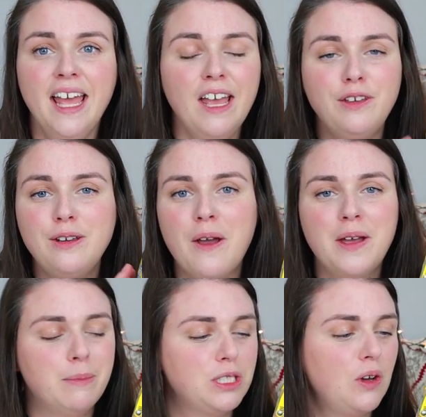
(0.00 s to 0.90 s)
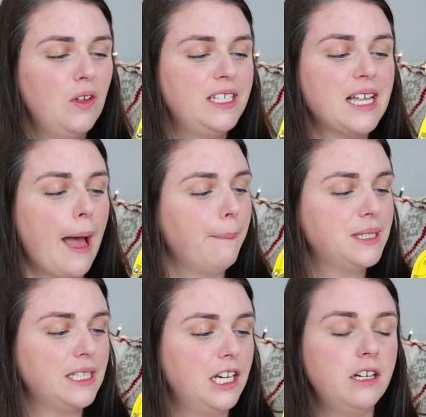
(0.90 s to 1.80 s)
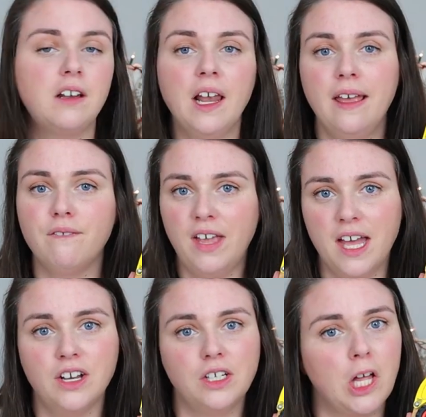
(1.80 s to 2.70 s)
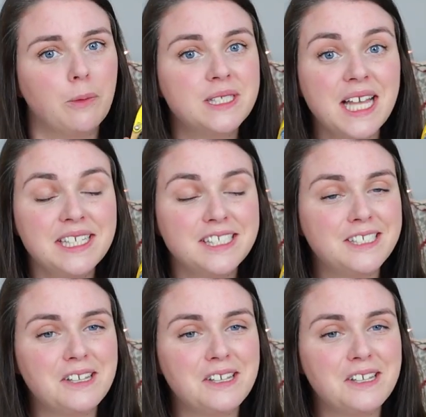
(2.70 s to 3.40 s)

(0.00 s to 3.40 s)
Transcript: If you know him at all, he's absolutely vehicle obsessed,